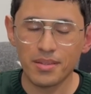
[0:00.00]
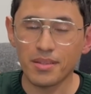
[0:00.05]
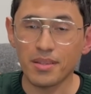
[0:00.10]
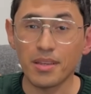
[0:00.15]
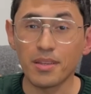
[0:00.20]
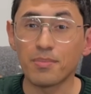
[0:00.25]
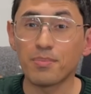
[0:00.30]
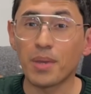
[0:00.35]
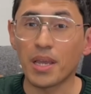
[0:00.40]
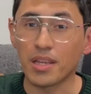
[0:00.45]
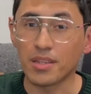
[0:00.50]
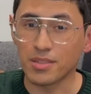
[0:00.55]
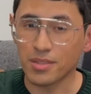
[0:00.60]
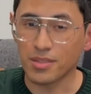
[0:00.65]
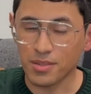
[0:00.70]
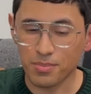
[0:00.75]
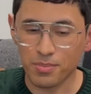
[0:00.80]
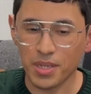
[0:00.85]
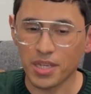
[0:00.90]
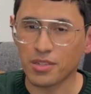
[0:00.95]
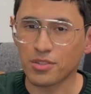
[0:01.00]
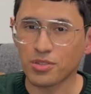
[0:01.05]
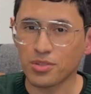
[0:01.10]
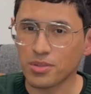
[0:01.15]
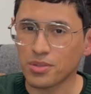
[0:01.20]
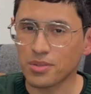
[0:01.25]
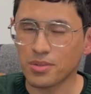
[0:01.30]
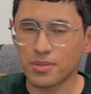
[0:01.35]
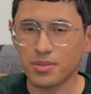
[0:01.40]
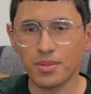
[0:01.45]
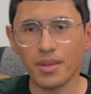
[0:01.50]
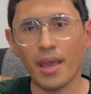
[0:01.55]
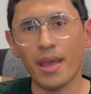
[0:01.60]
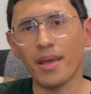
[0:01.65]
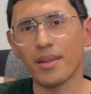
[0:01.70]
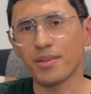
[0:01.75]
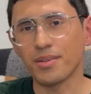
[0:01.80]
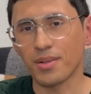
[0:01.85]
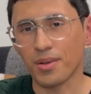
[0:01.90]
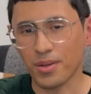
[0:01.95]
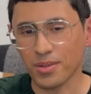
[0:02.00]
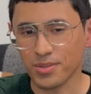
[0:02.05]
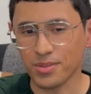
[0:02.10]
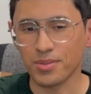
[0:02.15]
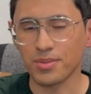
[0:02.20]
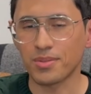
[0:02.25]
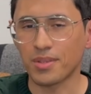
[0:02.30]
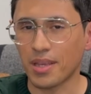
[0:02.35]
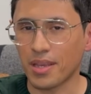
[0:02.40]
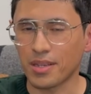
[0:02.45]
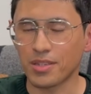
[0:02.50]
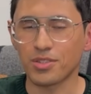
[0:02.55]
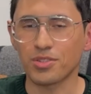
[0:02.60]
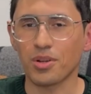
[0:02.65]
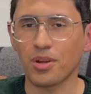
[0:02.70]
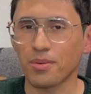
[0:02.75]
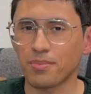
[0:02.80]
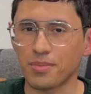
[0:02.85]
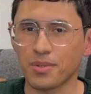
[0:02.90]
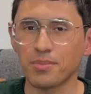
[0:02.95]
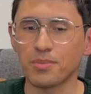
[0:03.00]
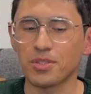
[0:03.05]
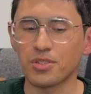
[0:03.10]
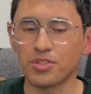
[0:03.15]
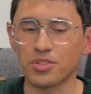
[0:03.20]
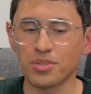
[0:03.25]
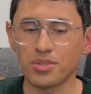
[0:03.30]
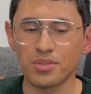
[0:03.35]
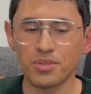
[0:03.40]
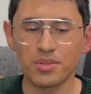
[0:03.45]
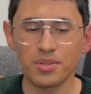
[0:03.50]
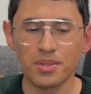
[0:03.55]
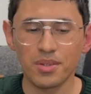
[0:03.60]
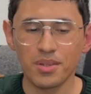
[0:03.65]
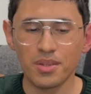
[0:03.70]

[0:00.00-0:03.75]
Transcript: it paints pictures and it also takes sharp images.